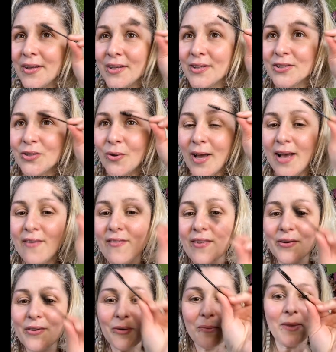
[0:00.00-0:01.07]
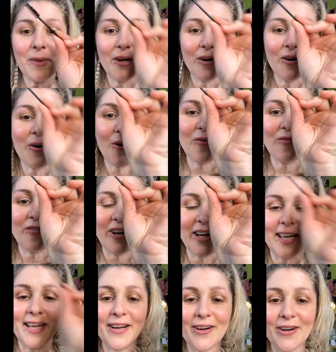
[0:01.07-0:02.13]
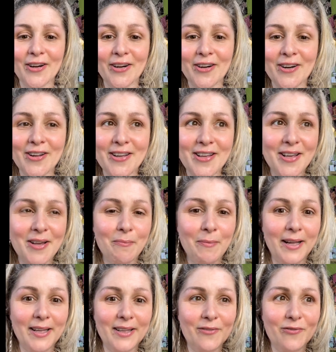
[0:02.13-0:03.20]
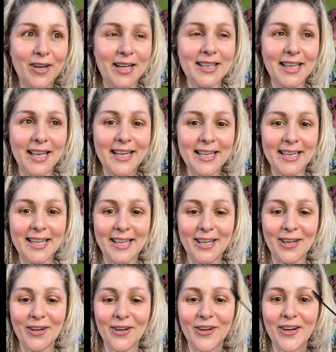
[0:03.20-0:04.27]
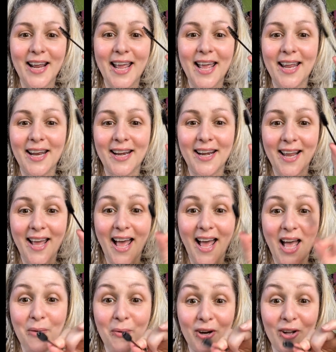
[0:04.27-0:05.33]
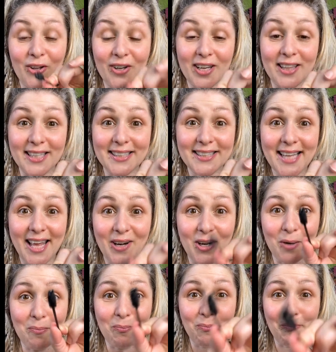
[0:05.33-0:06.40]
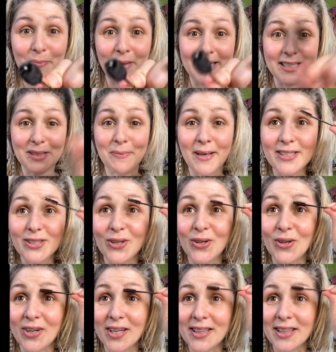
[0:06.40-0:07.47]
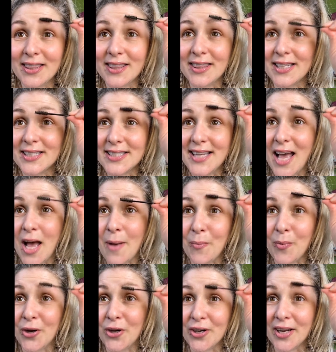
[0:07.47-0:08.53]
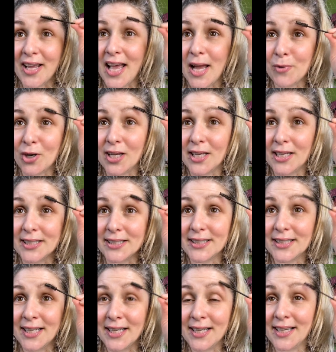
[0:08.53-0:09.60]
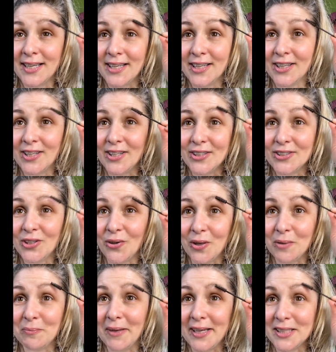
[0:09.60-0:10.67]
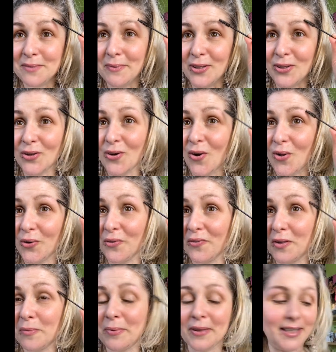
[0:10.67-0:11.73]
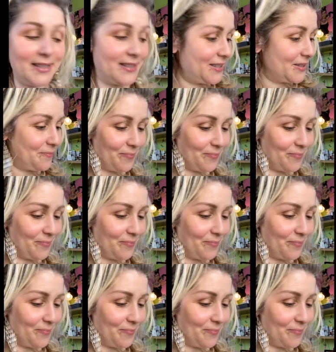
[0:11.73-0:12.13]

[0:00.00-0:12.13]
So I have a little mirror over here, my ring light here, and I want to look in the center, but it's best to look at the top where your camera is, so it makes me look all over the place.